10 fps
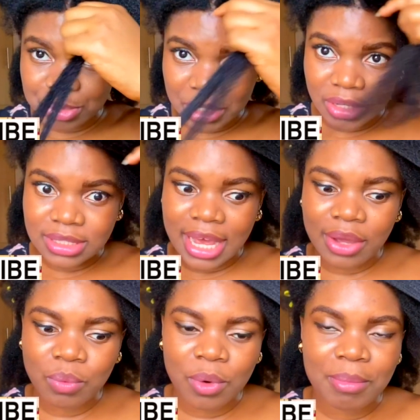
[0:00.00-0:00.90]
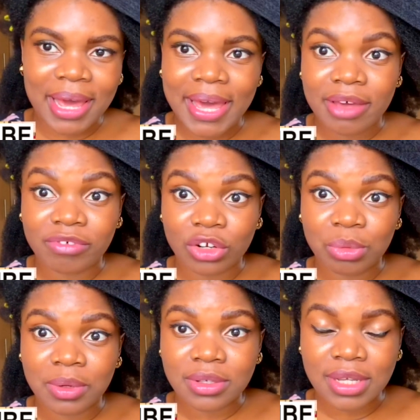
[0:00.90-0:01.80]
because I want my hair
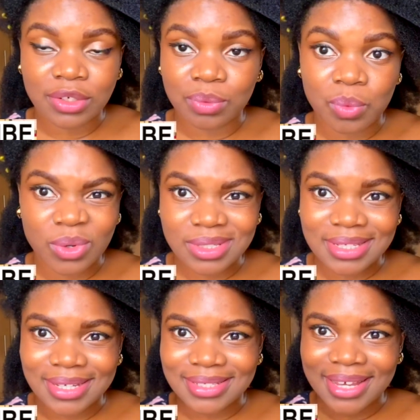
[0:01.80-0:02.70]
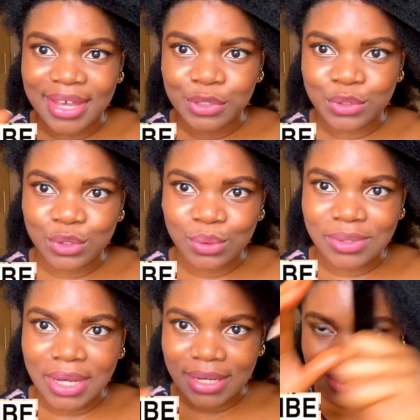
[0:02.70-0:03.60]
voluminous. I don't want it too
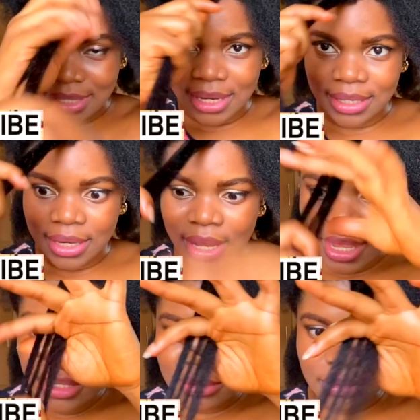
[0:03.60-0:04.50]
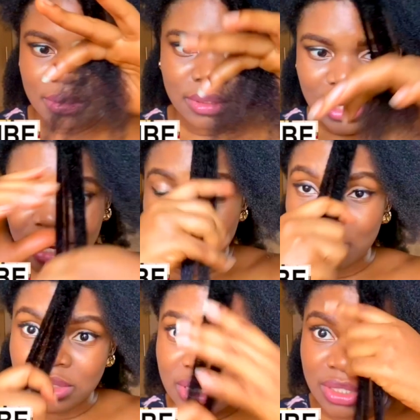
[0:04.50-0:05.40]
tight, and I don't
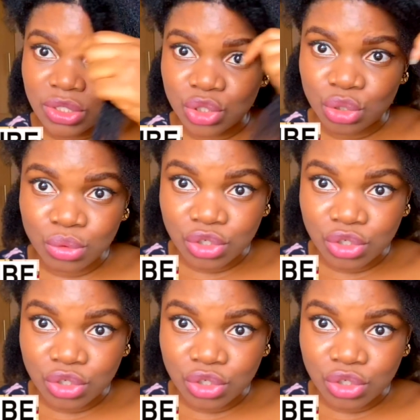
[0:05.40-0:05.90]
want it too